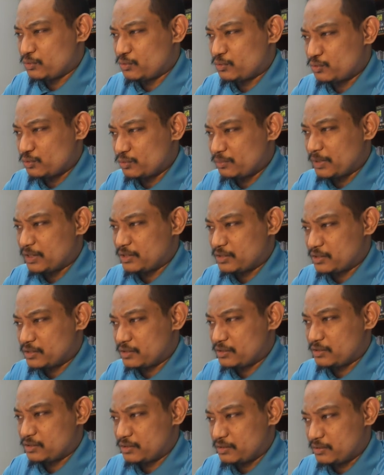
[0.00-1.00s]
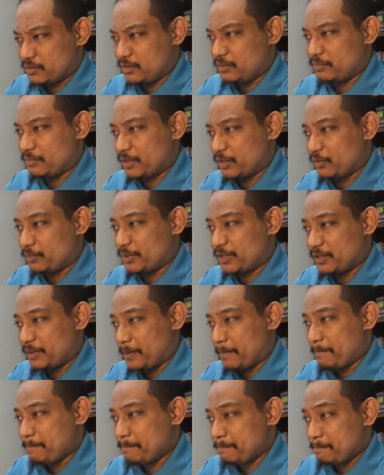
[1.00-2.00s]
too much, in my
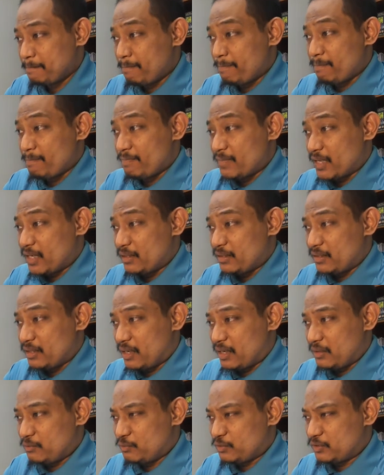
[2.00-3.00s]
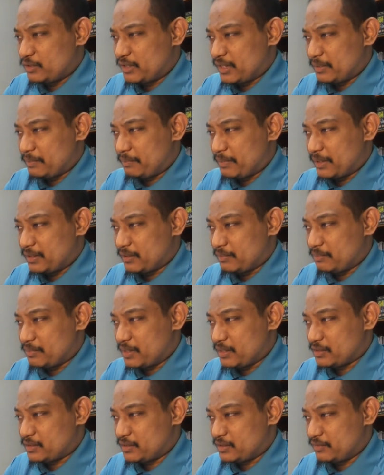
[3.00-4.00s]
opinion. I would get better
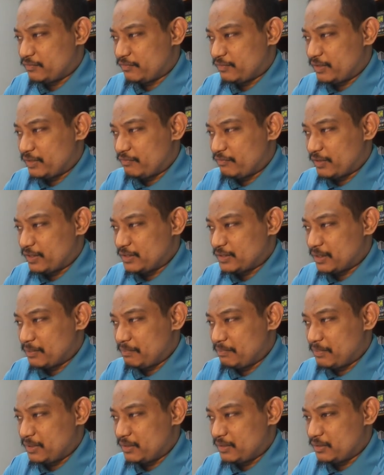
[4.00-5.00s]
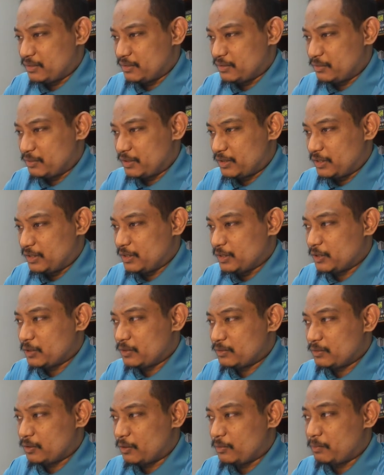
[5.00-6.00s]
marks if I submit the
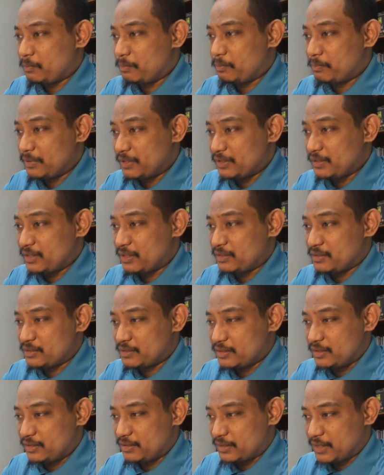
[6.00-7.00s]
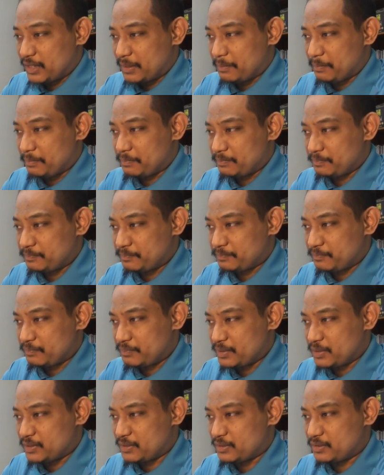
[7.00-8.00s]
incomplete answer in time.
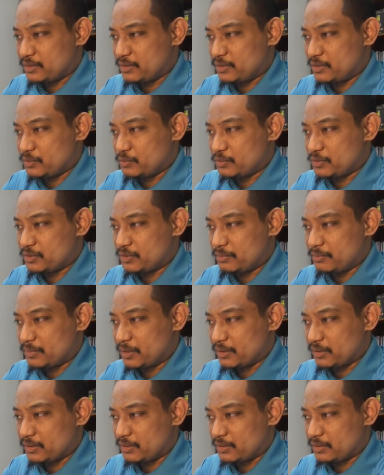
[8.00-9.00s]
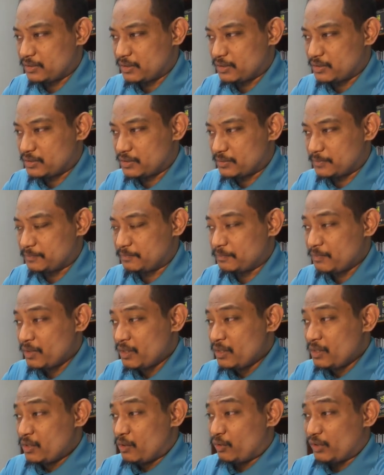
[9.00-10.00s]
Please reduce the mark reduction.
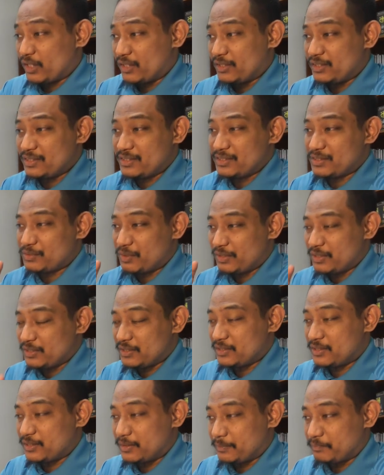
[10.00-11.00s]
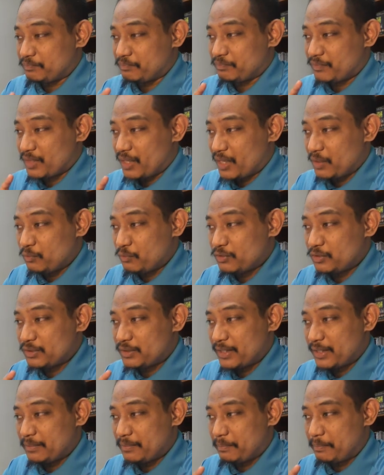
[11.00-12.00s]
Okay, this is quite interesting. I
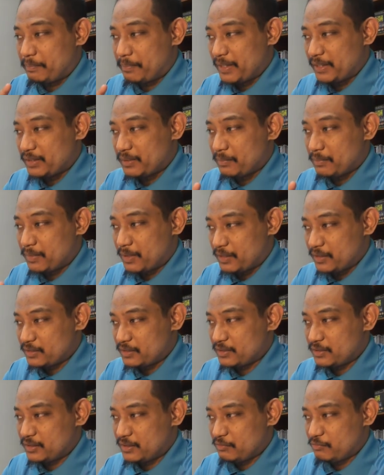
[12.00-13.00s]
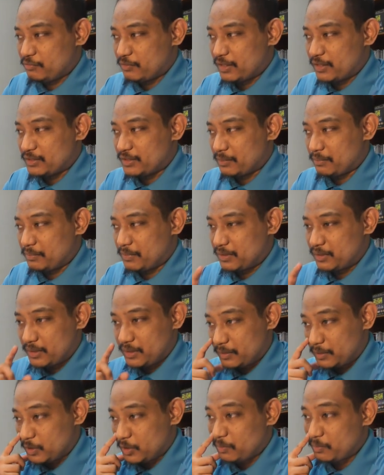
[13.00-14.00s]
would get better marks if I submit the
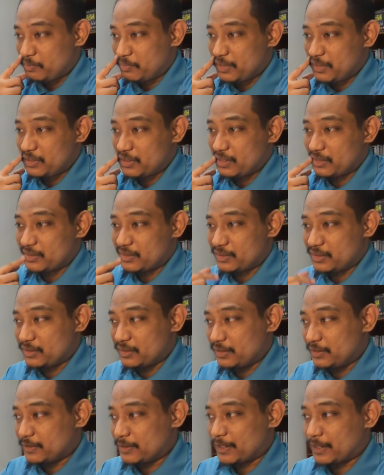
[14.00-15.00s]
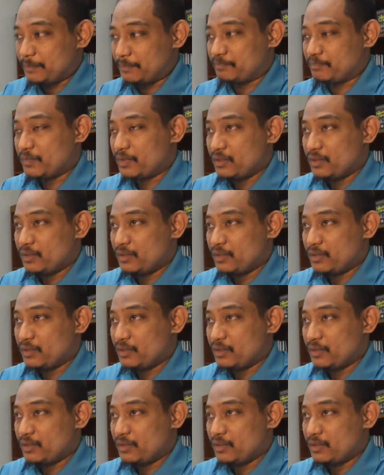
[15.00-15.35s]
incomplete answer in time,